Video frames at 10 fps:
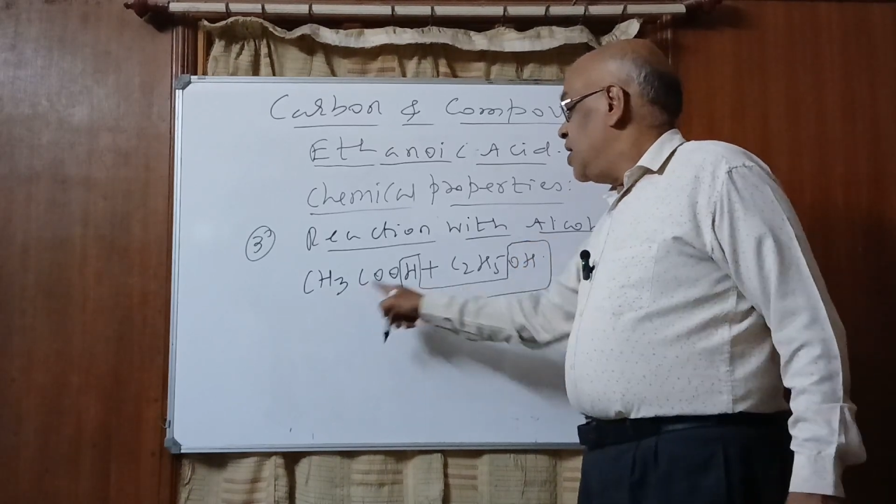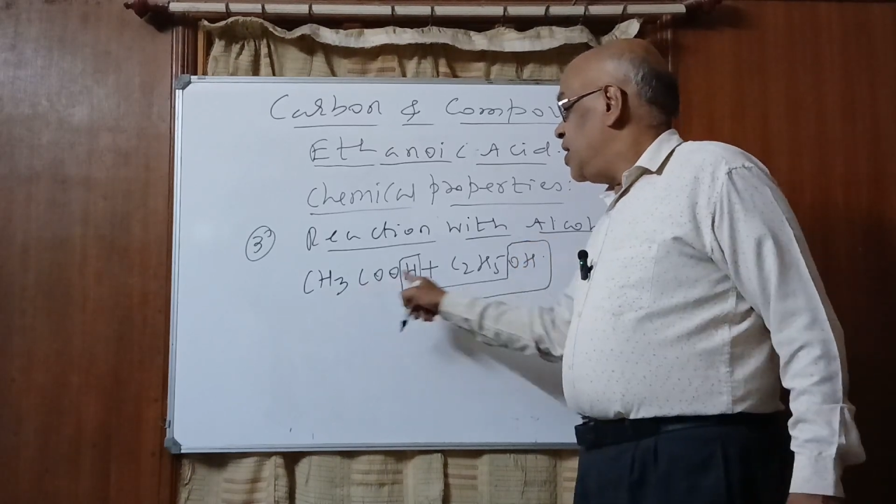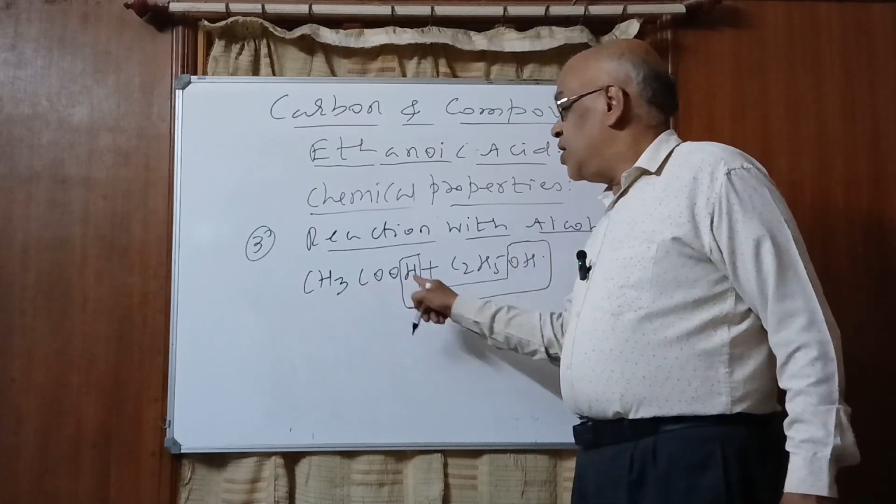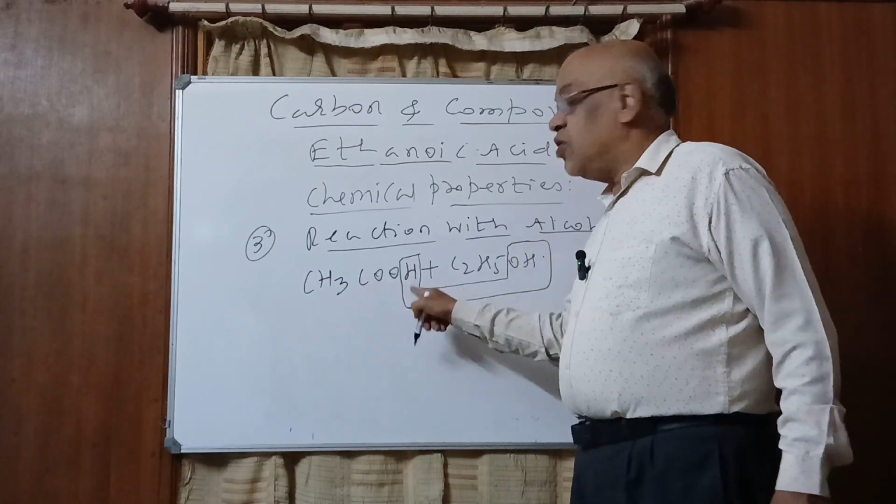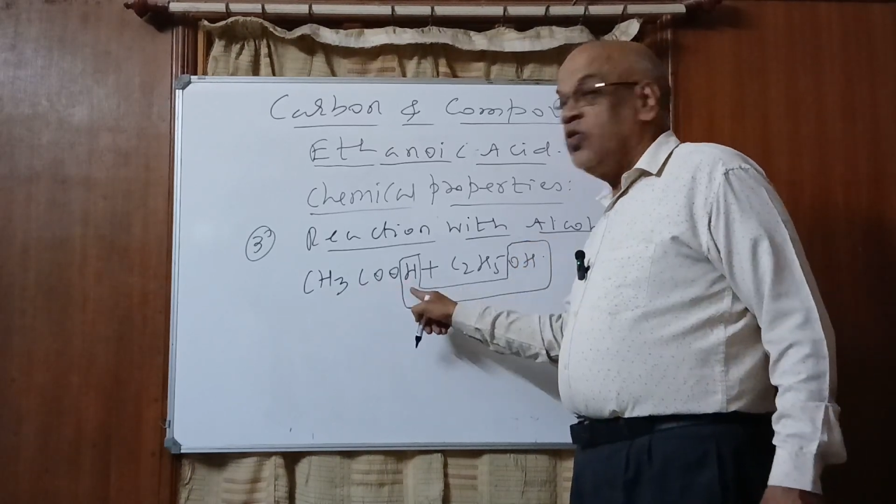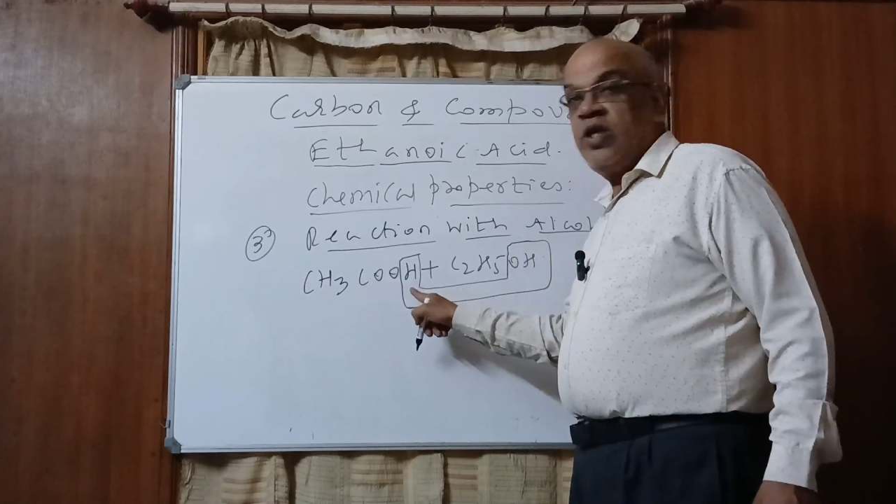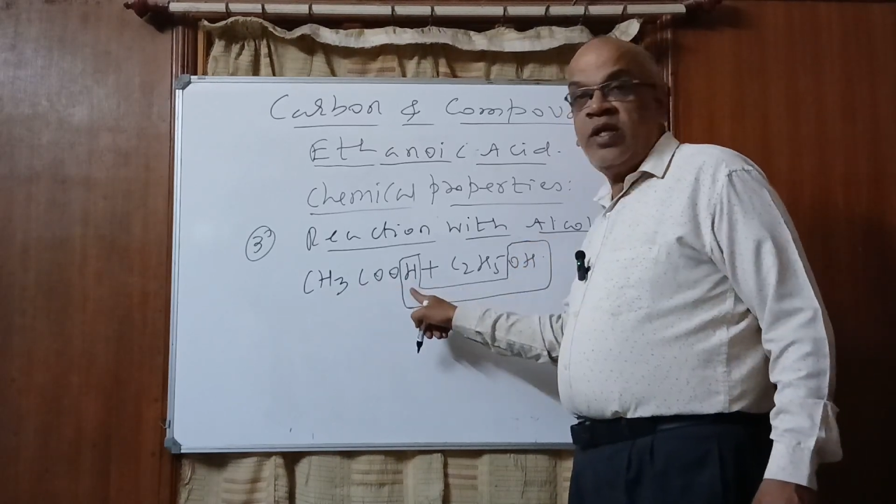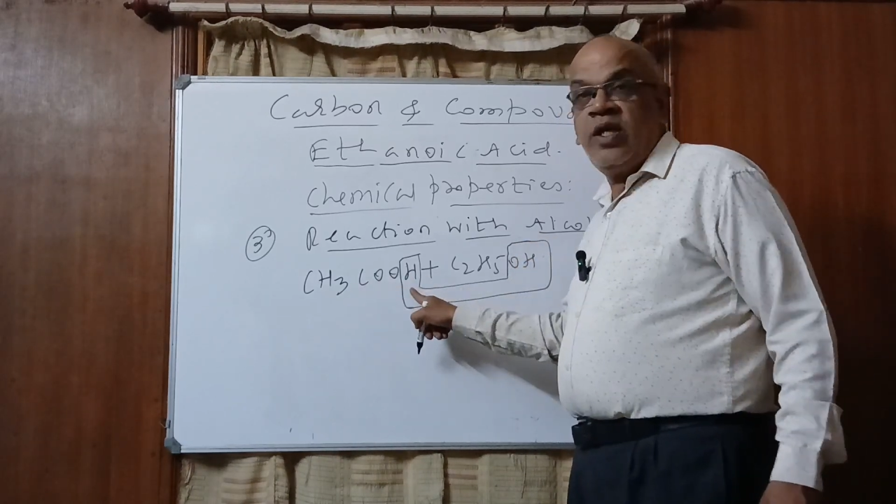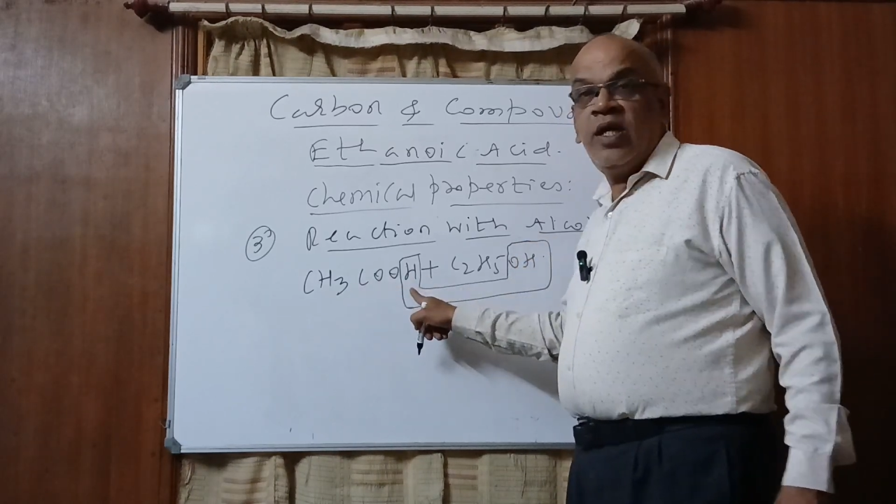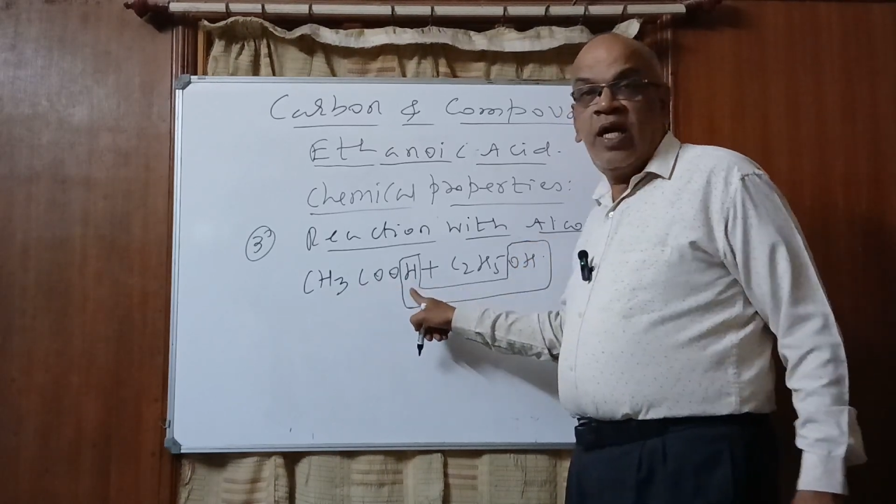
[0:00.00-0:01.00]
it
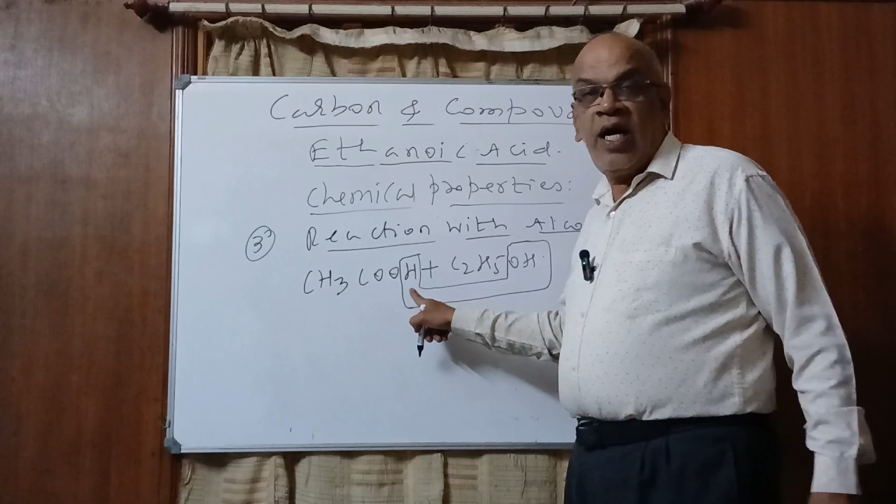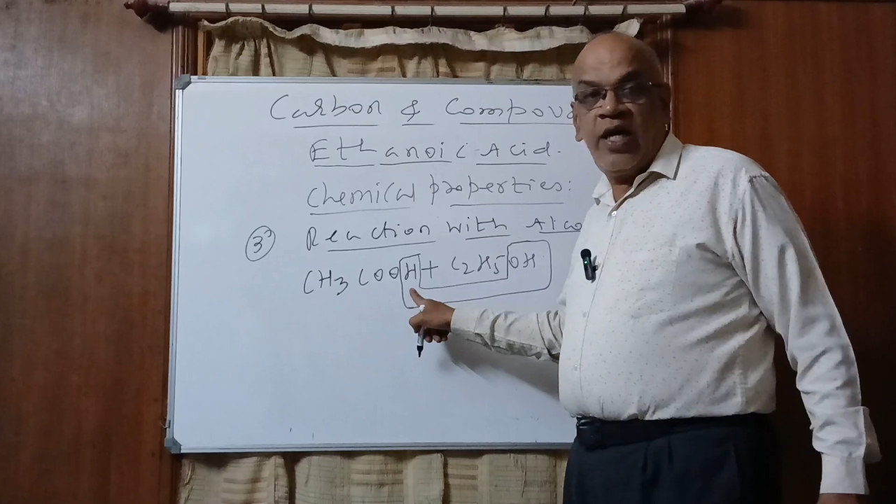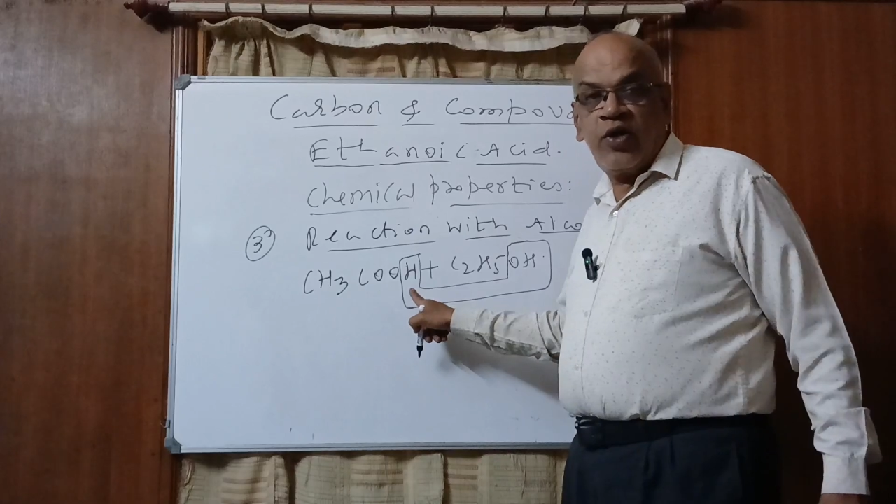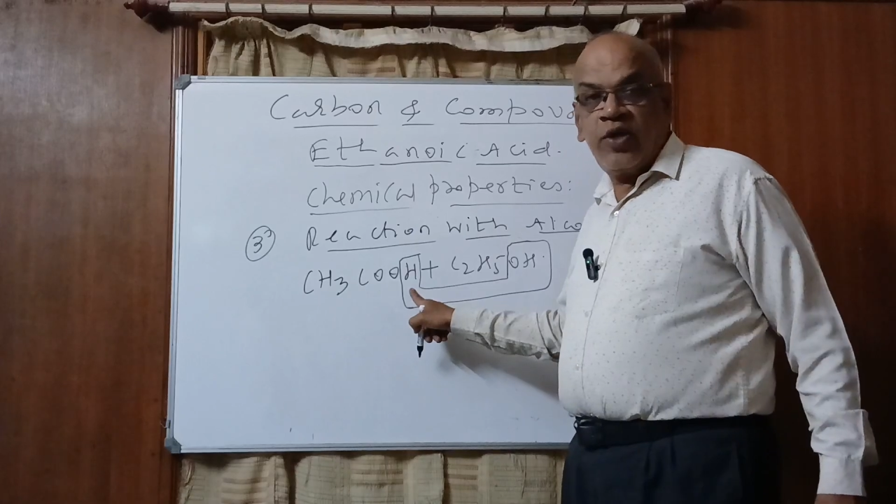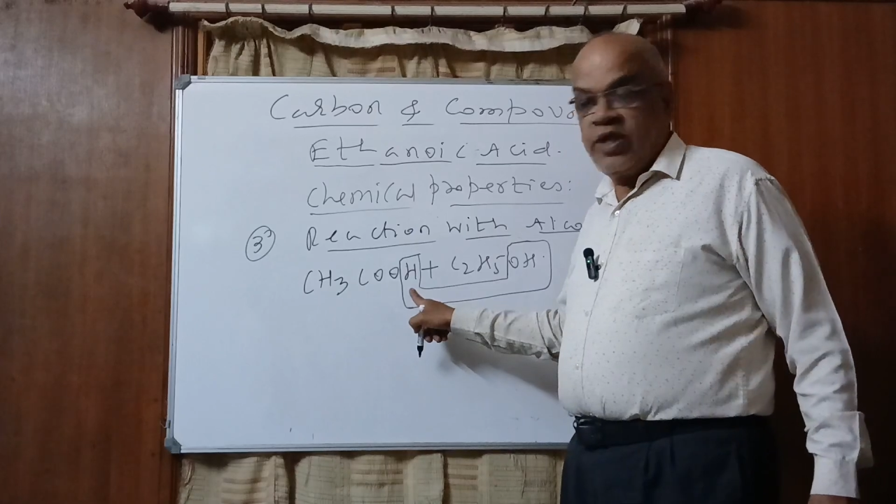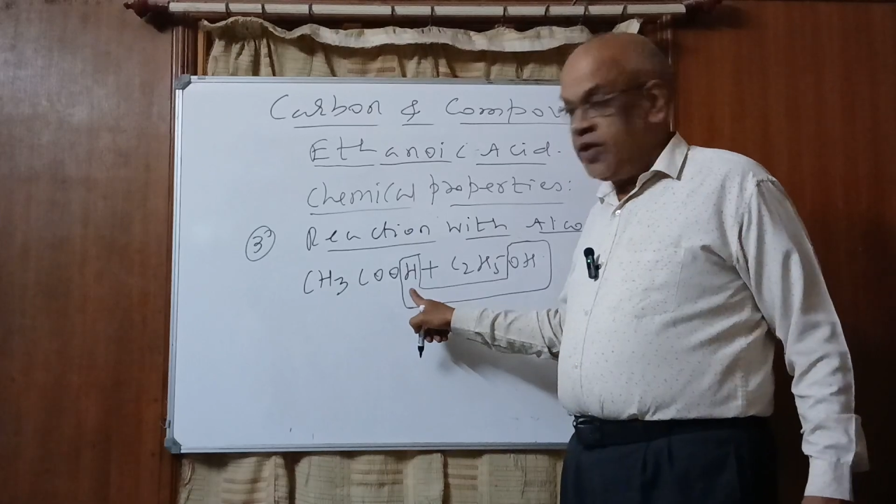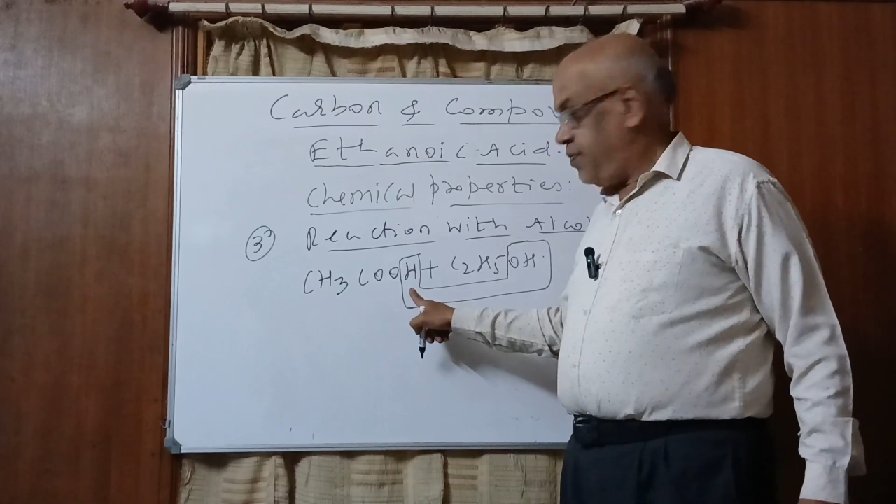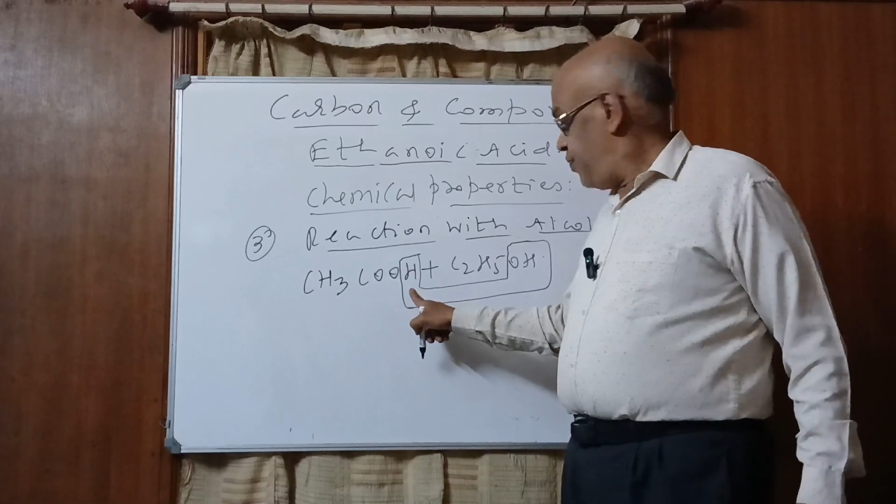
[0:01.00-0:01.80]
loses hydrogen.